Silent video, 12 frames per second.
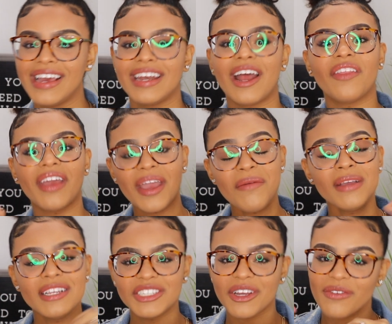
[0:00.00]
Now, the
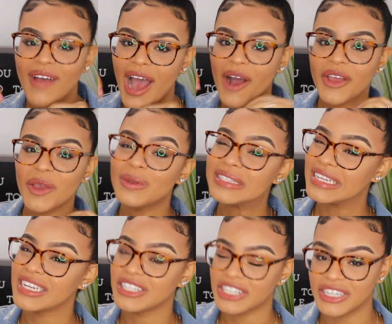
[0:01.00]
image of how he was going
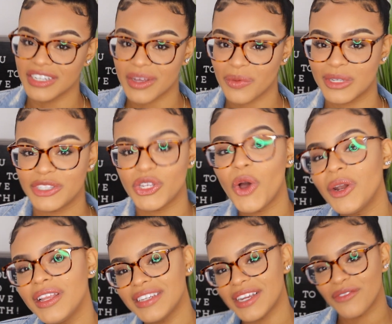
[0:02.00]
to look was
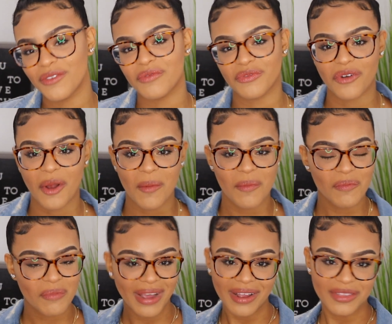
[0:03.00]
totally different from
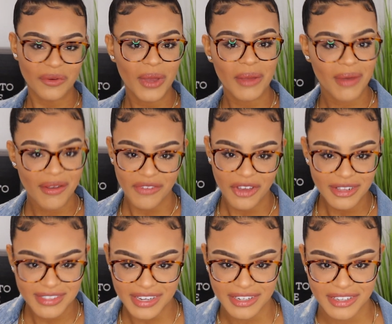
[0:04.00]
the way my
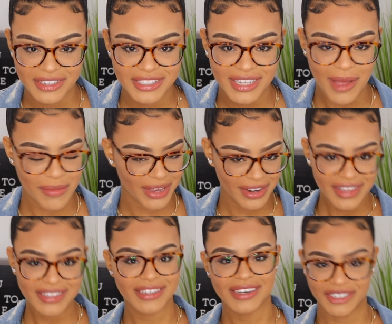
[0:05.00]
fiance looks. I mean,
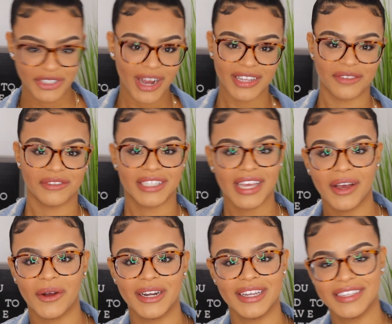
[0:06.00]
he's attractive as
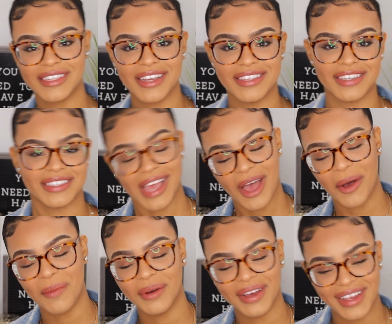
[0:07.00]
hell and he's sexy as
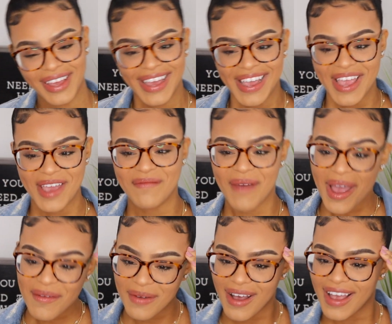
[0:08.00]
hell. But in
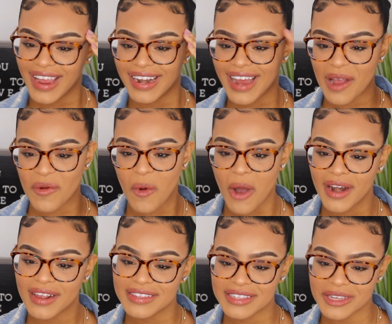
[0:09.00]
my mind, I
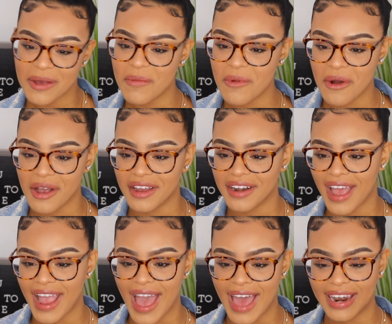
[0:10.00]
wanted someone.
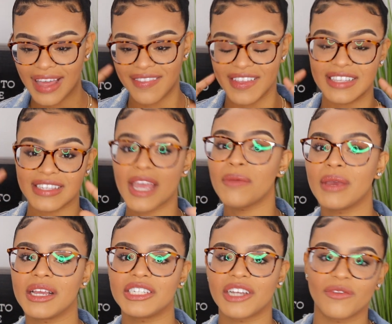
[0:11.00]
I had like this
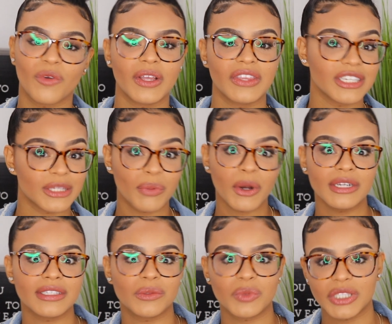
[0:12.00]
image of what this
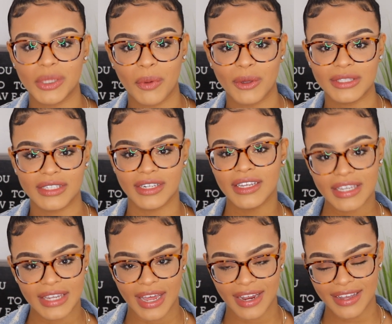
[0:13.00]
person was supposed to look
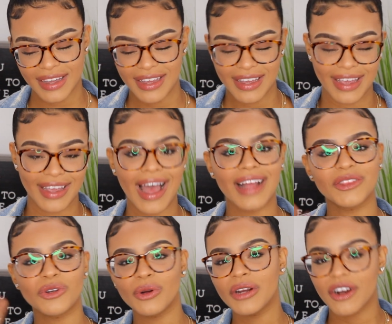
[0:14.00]
like. And God
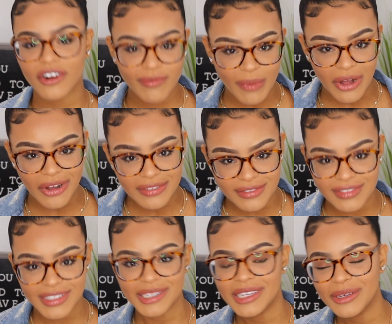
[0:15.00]
threw a curveball.
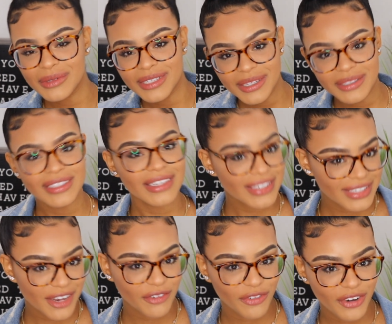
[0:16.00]
He's
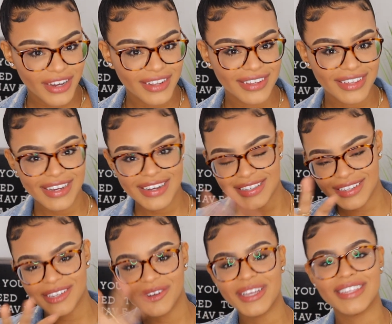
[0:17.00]
different. He's a
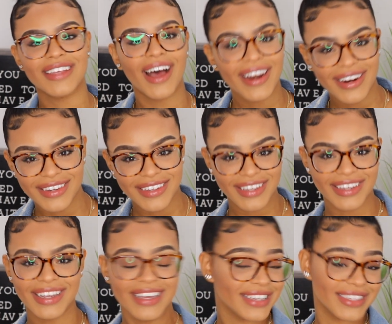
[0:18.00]
little exotic
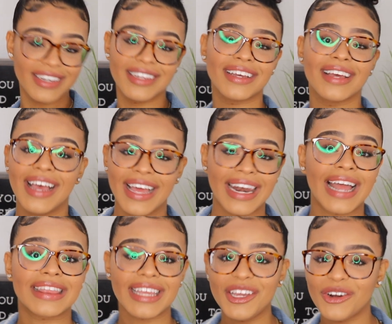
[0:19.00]
looking. He doesn't look
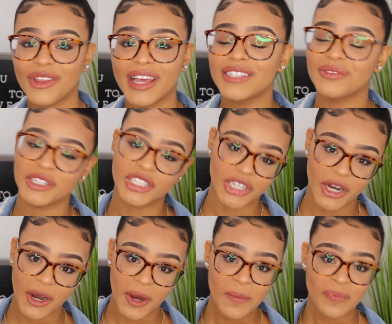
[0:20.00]
Latino, that's for
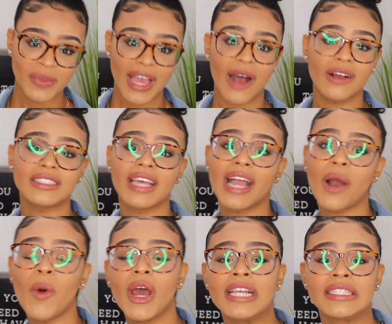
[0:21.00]
sure. I was like, I
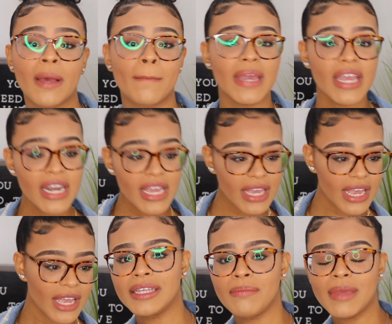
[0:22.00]
want a
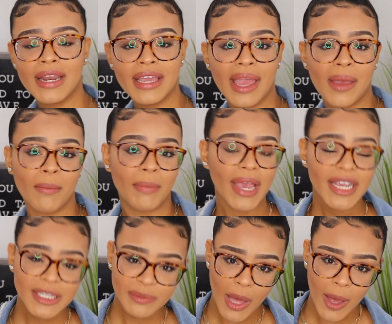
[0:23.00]
Dominican
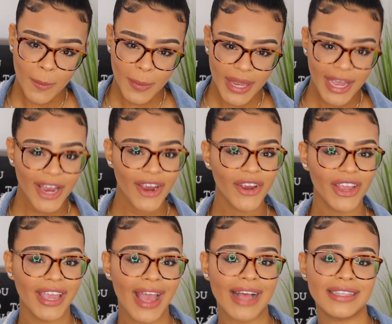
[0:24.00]
baseball player.
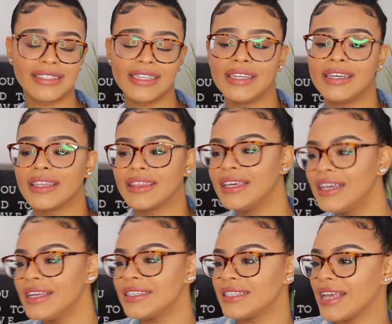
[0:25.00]
He has to look
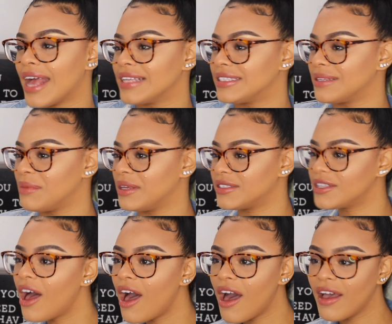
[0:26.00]
this. He has to be
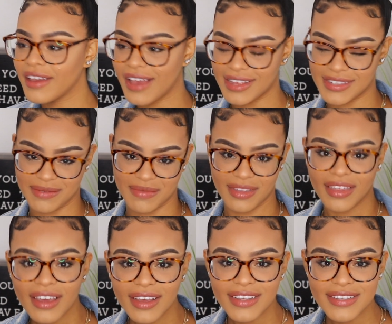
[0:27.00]
tall. He has to be
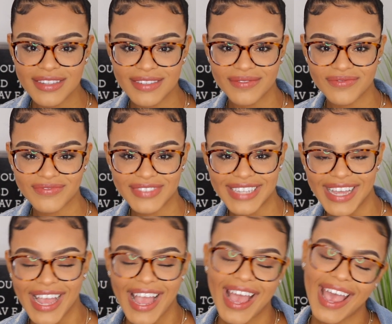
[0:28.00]
this.
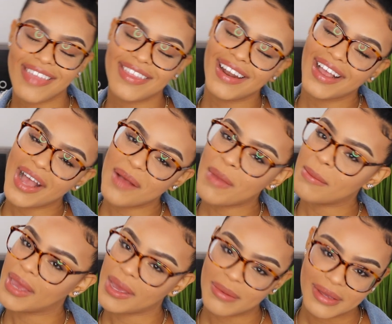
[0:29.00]
And then I got my
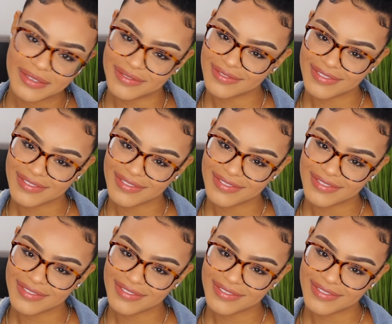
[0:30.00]
baby.